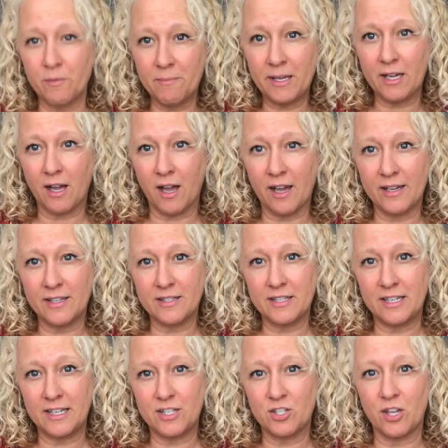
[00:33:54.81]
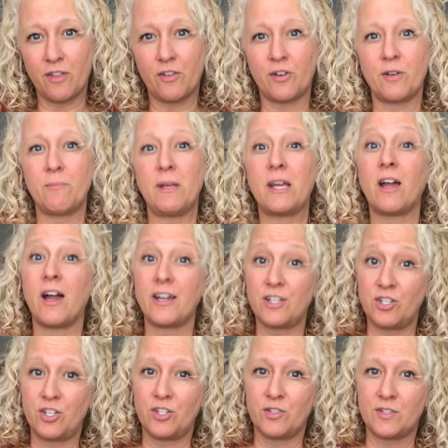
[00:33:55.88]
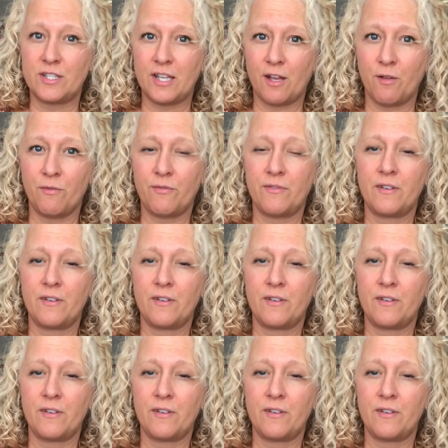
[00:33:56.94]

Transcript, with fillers: be kind to each other and be kind to yourself.